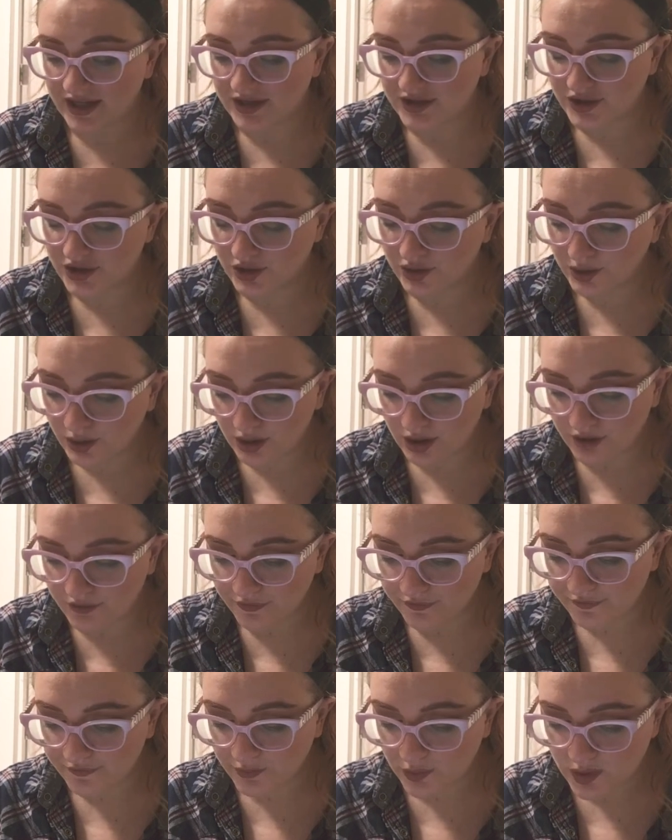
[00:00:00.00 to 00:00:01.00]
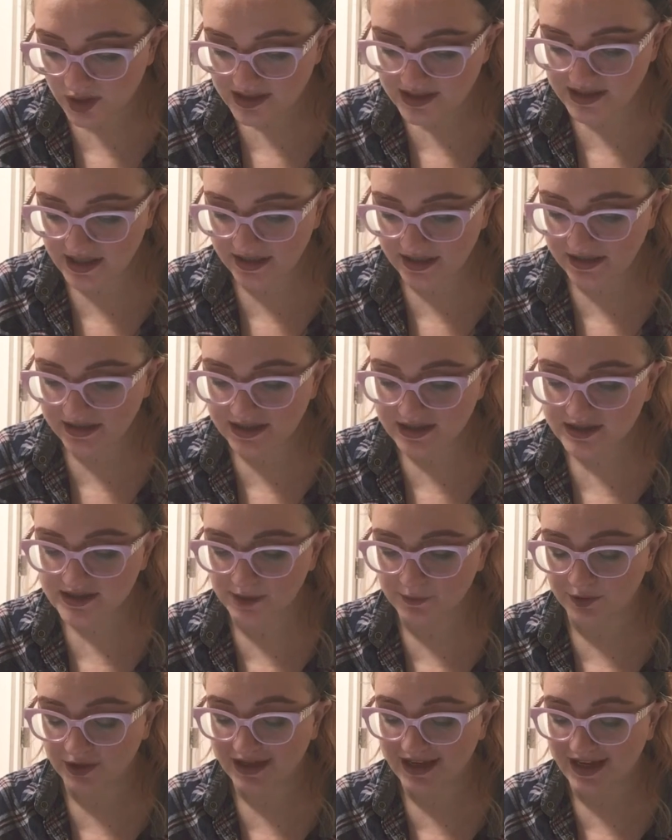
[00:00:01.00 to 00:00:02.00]
a total of 4 studies
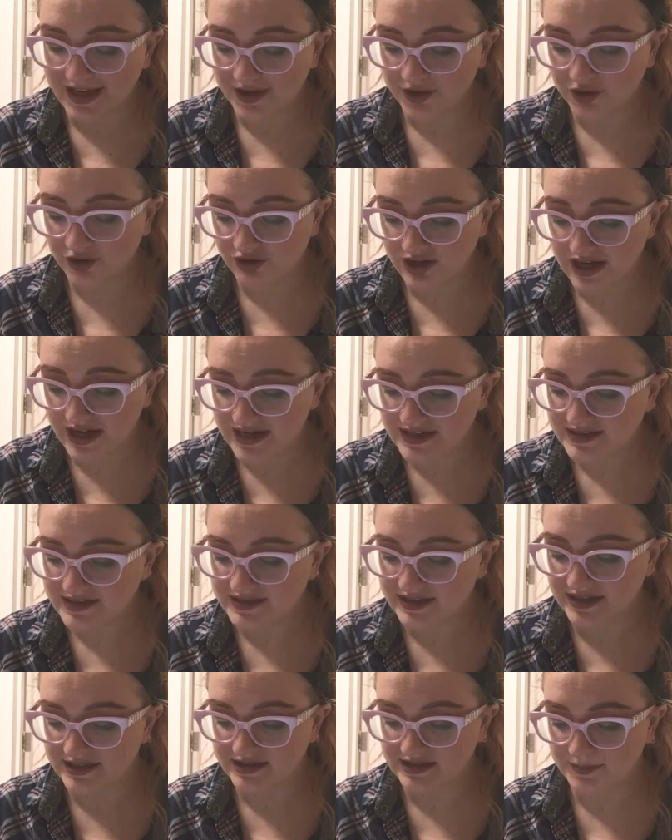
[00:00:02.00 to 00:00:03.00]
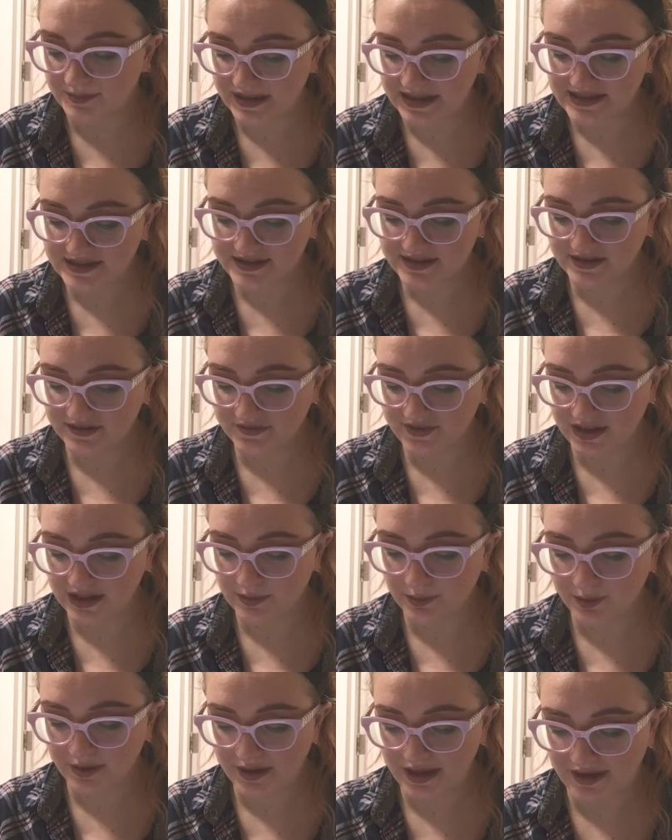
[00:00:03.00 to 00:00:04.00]
that were categorized as the best
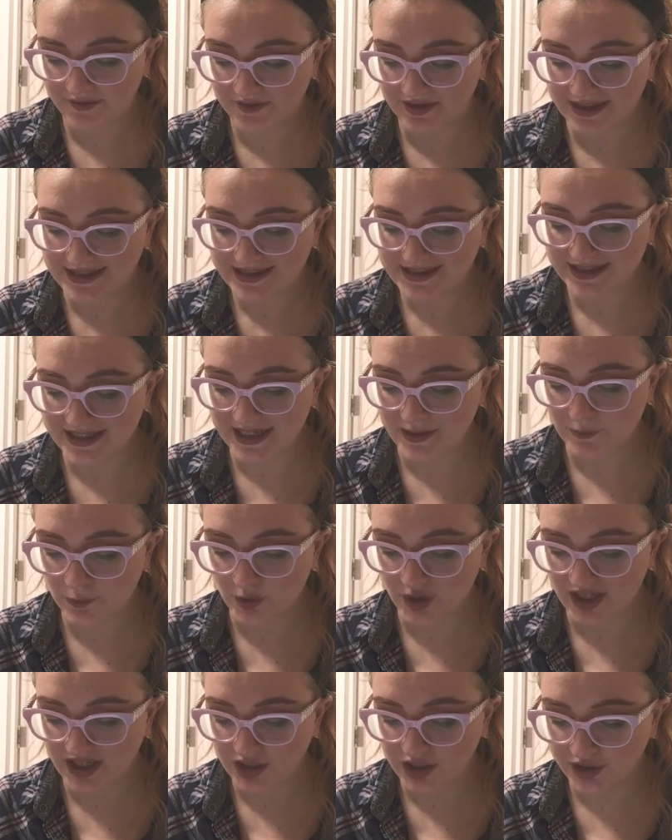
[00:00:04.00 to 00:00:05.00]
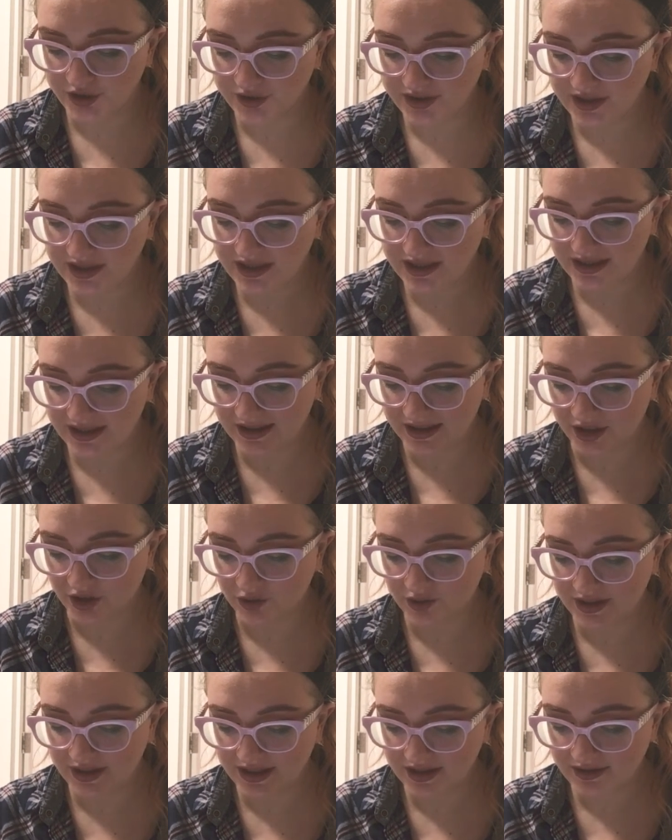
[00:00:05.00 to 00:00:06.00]
available evidence and were included in the
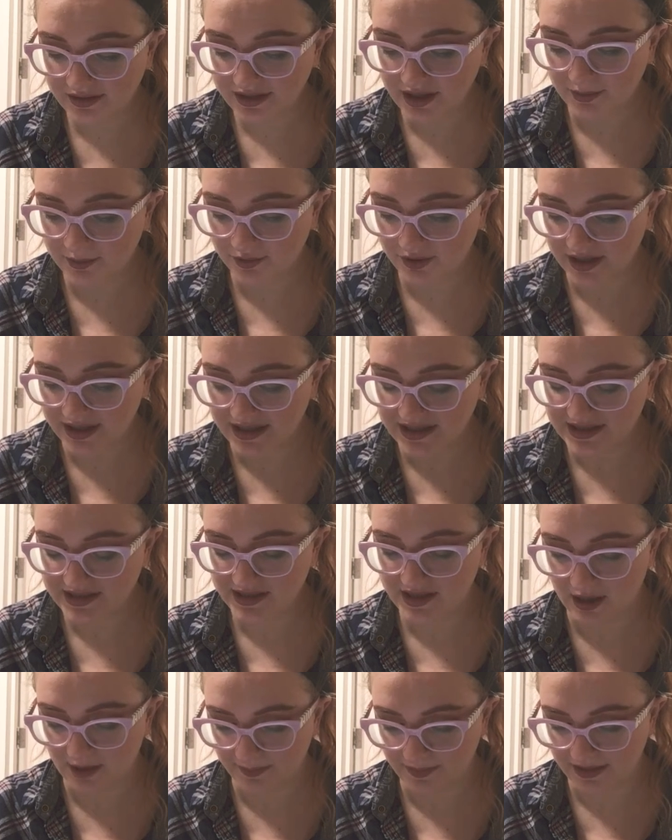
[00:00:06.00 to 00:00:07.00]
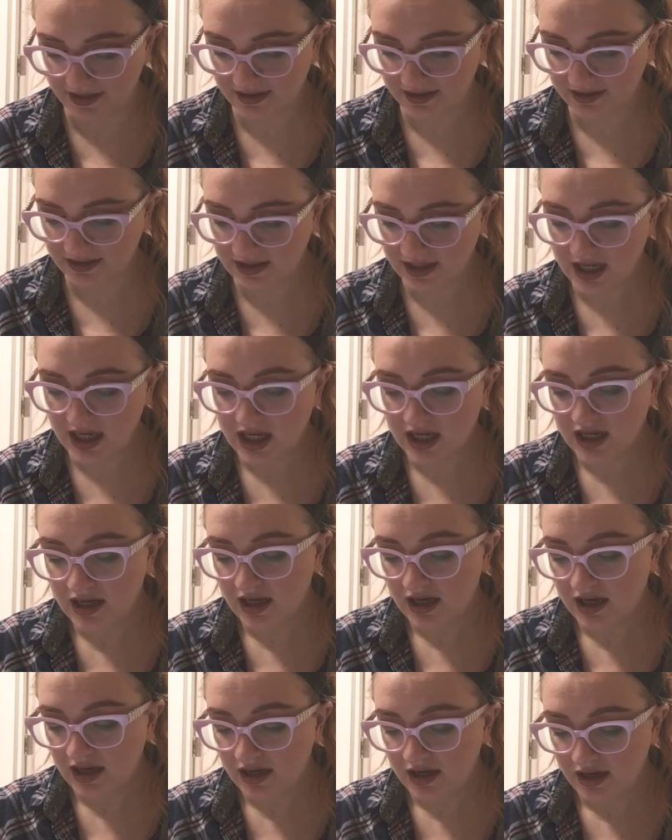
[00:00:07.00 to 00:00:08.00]
critically appraised topic.
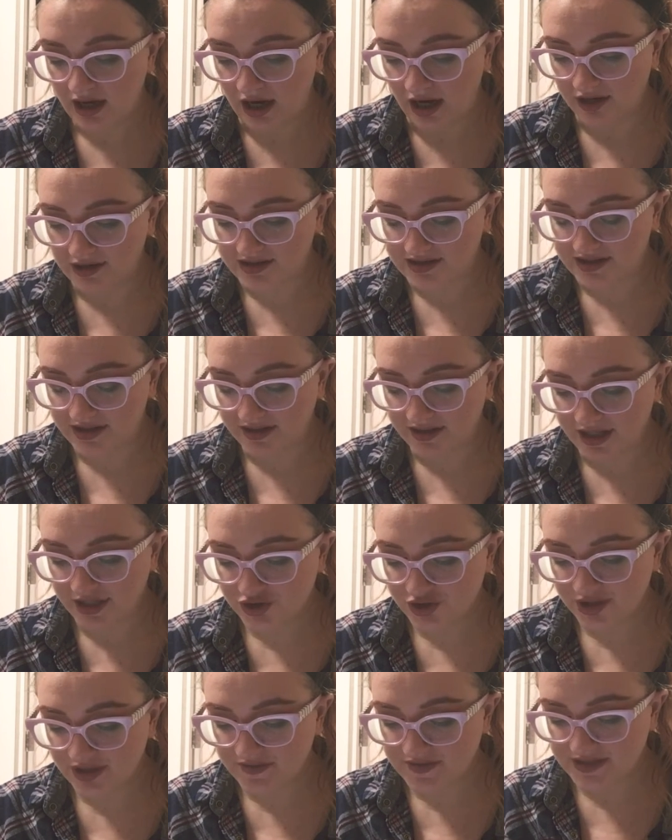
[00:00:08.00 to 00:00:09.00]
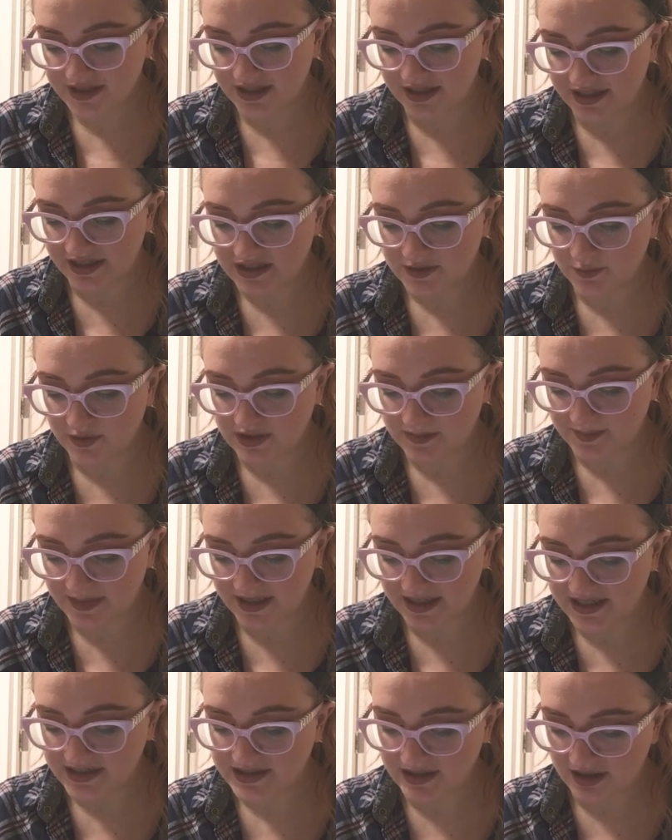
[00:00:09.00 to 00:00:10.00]
Our selection of studies was
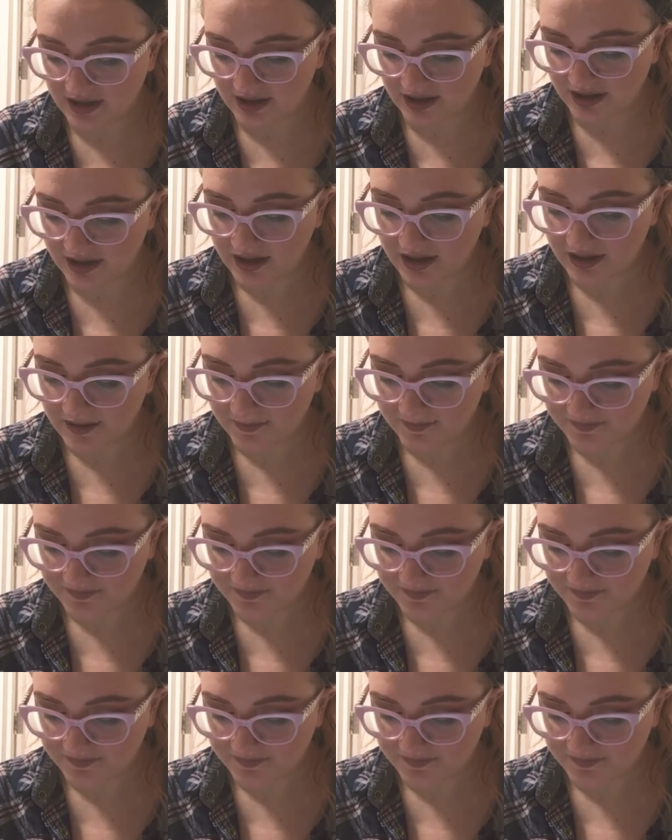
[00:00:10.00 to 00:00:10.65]
based on